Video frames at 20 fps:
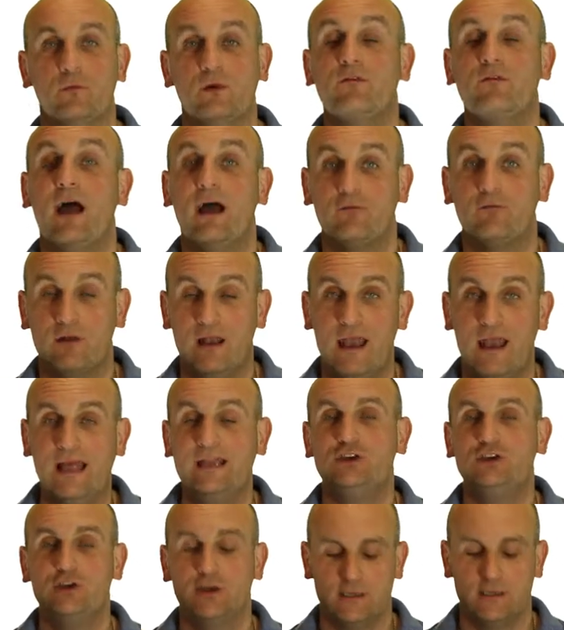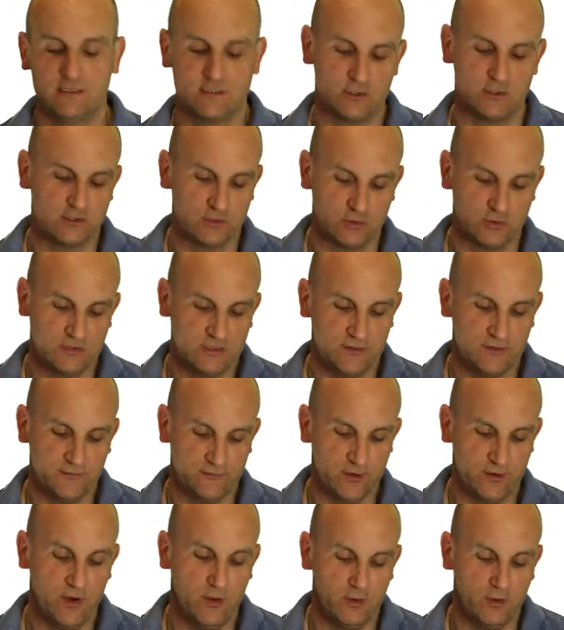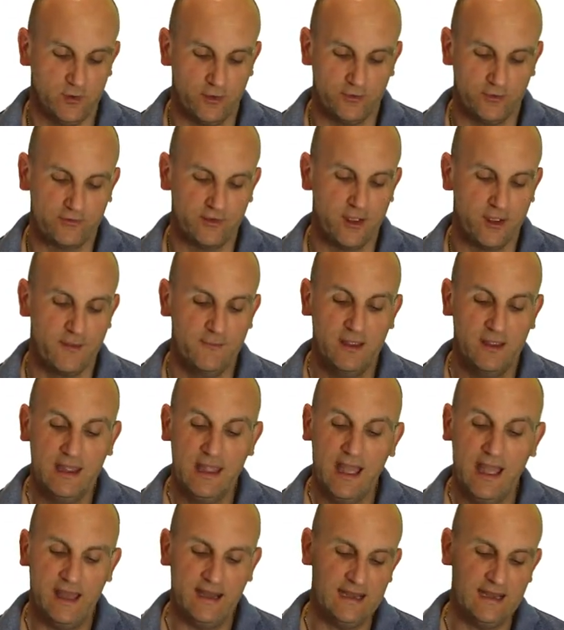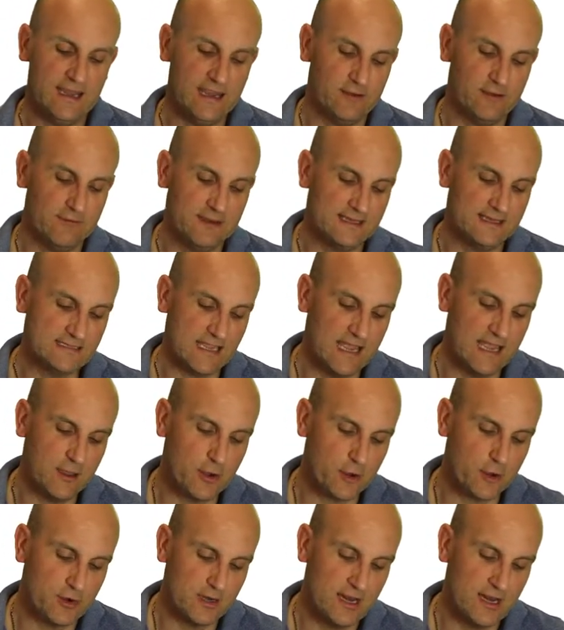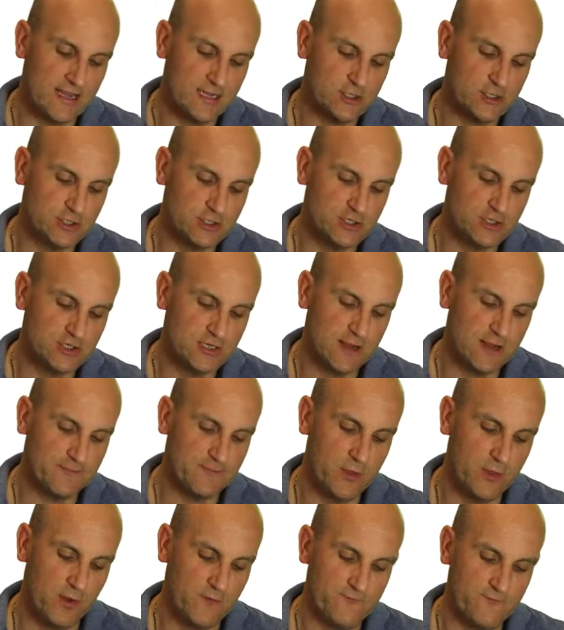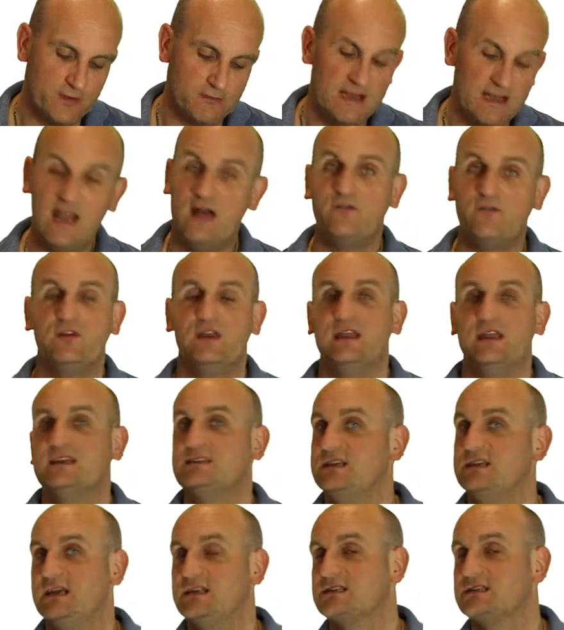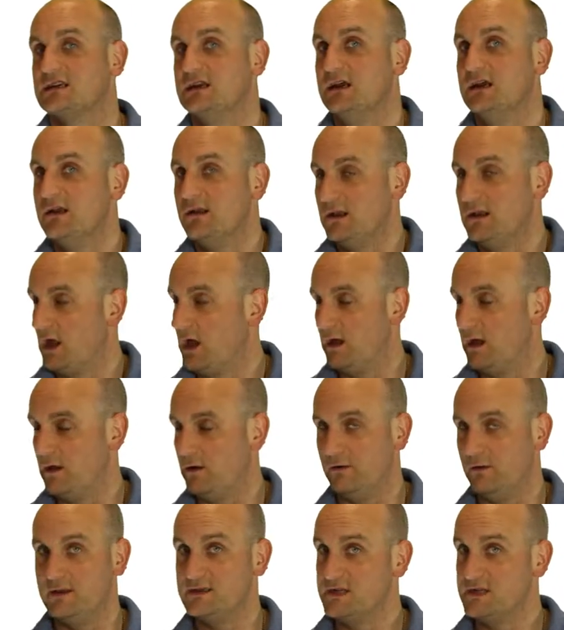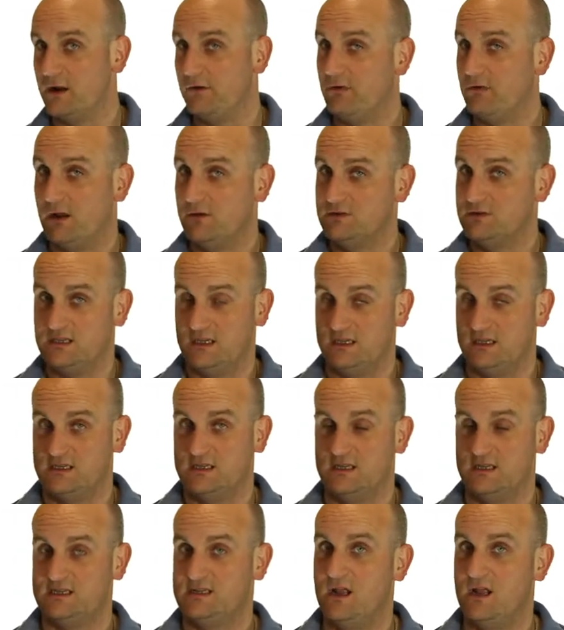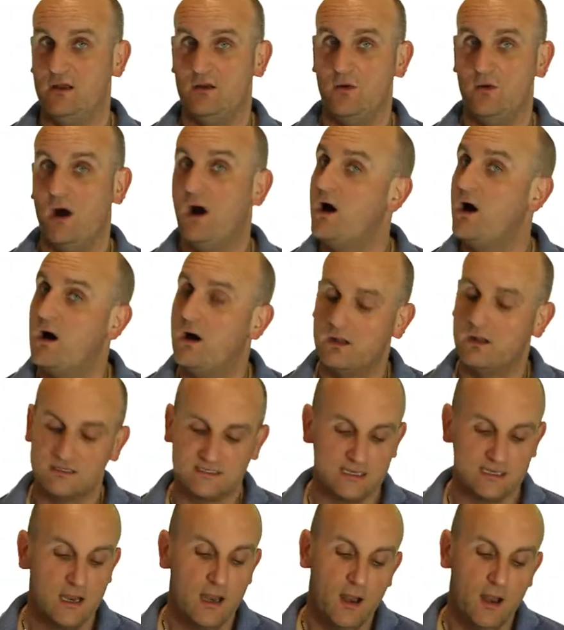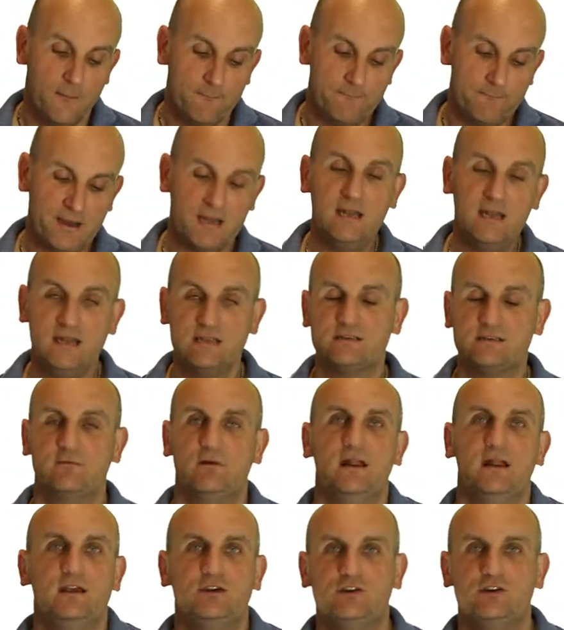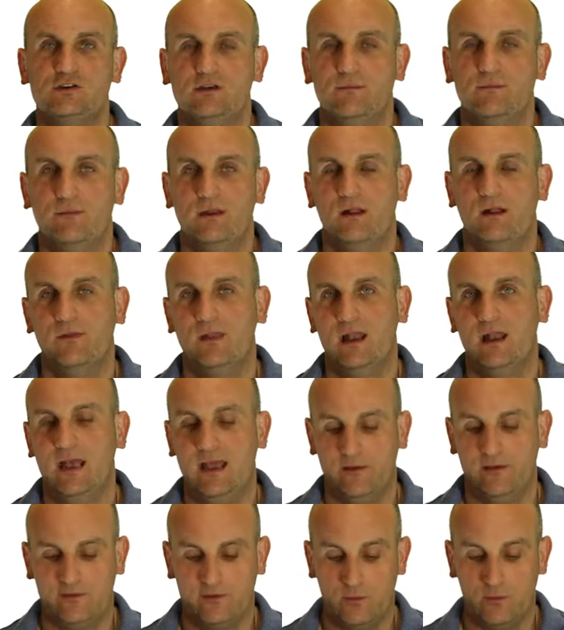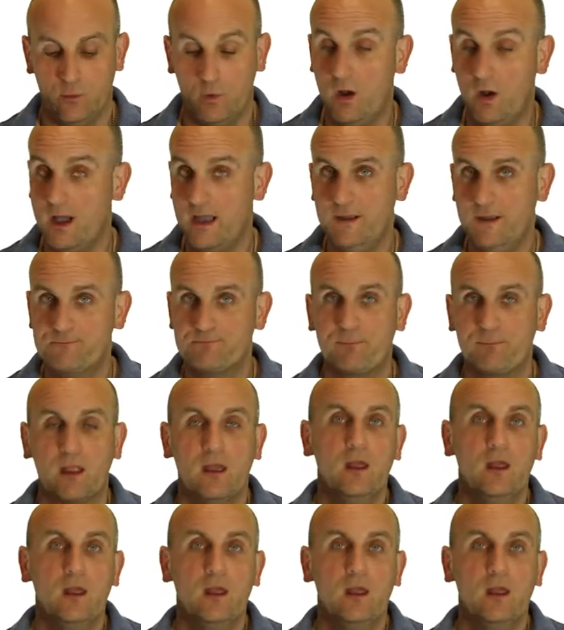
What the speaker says: We've had relations sorted for a long, long time. And here is a relationship. Not very loving, is it? No, there's no roses. There's no hearts. But it is a relationship nonetheless. Why?